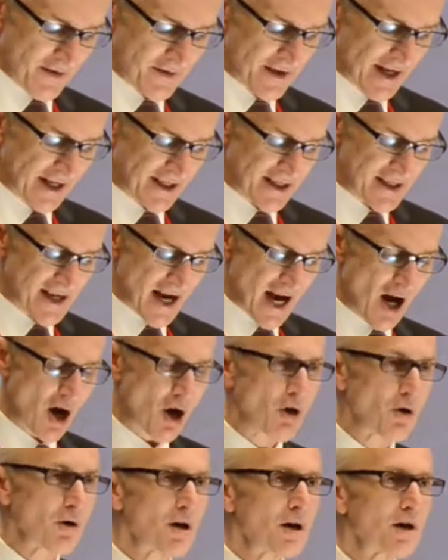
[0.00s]
That is
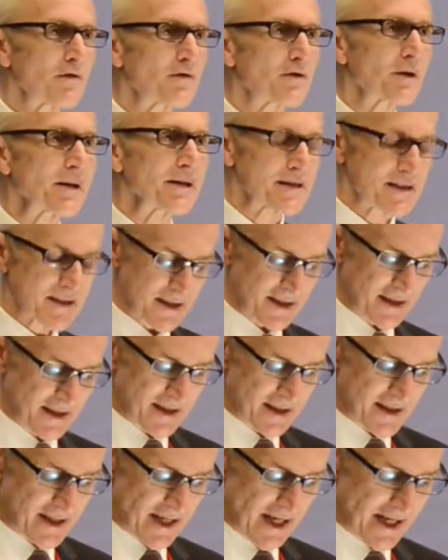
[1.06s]
how, for
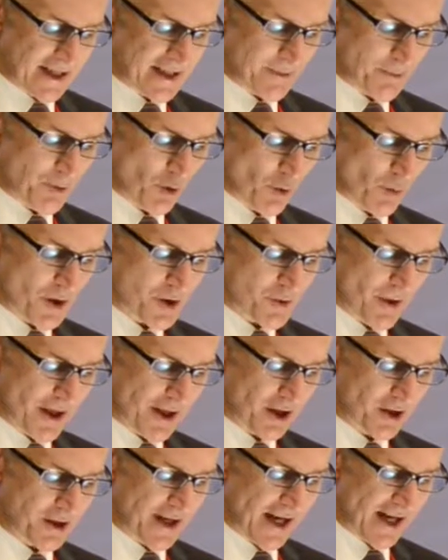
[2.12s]
instance, Interpol was
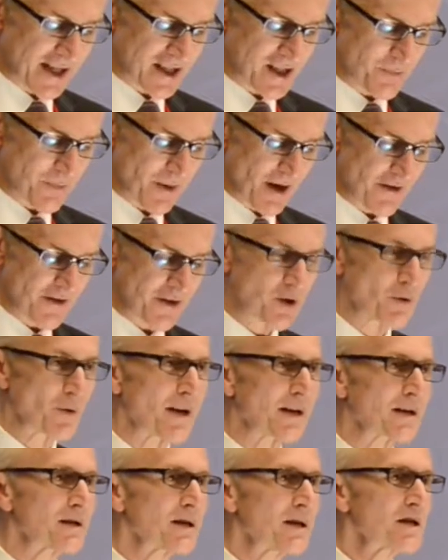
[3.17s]
recognized by the
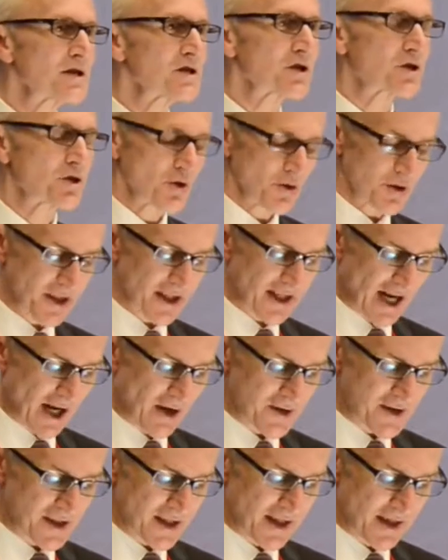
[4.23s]
UN Security
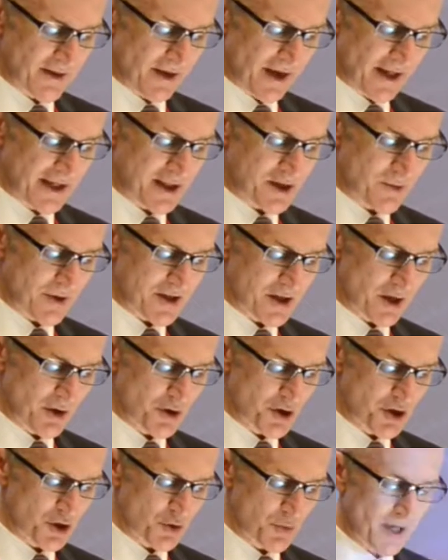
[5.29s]
Council in its
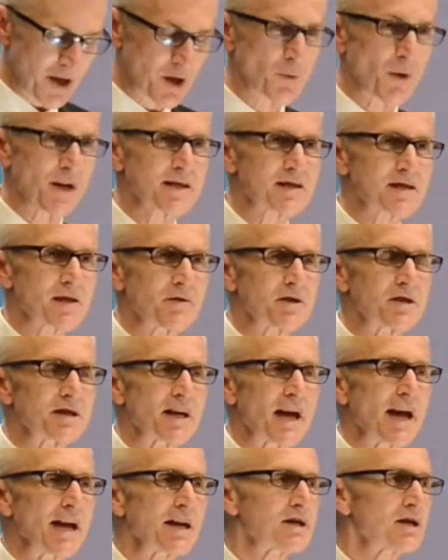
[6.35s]
Resolution
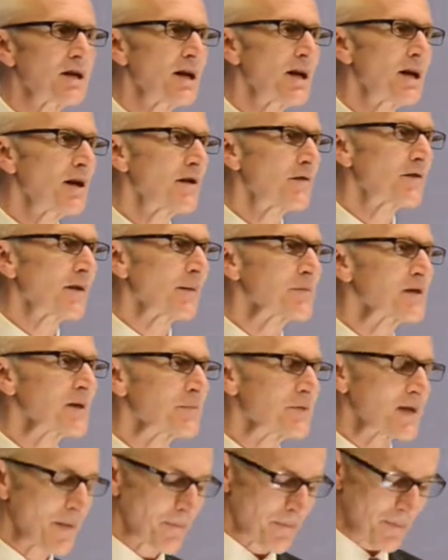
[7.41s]
2178 from
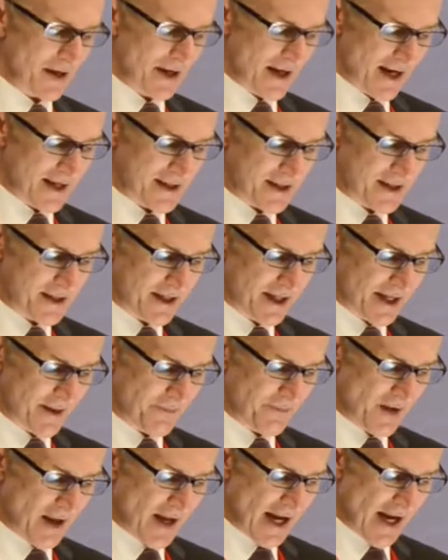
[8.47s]
September last
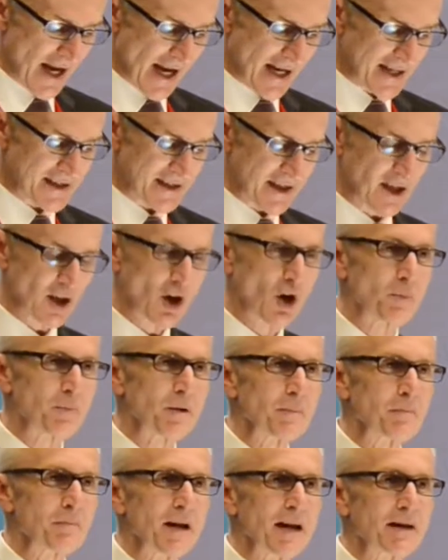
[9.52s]
year as the
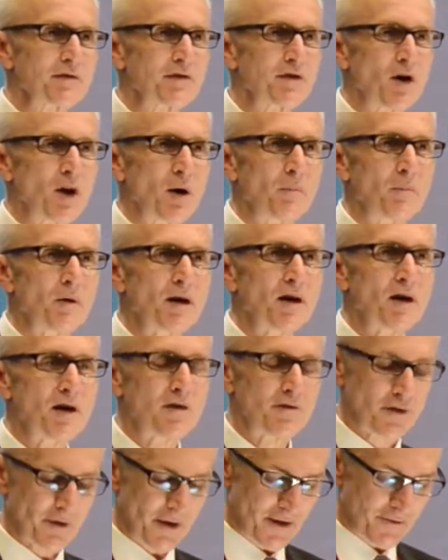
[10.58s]
global platform
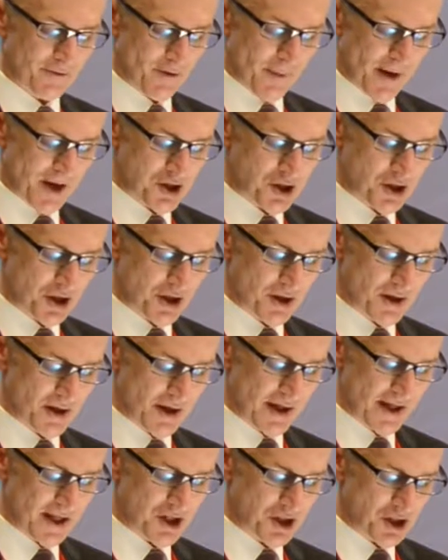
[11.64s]
for information
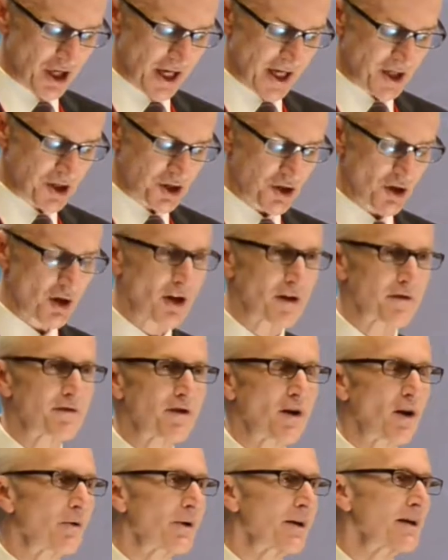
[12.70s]
exchange on
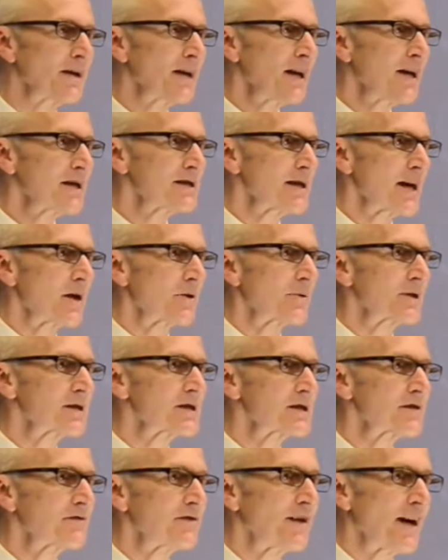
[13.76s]
foreign
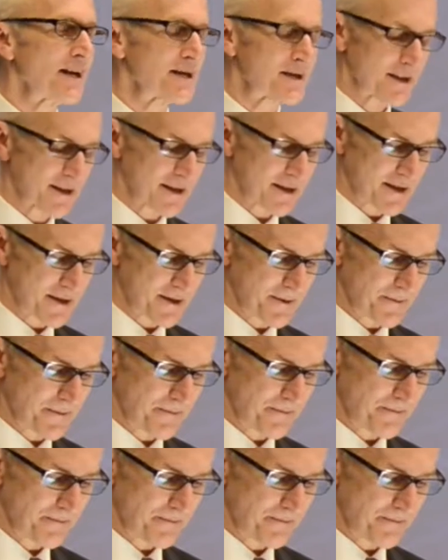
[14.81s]
terrorist fighters.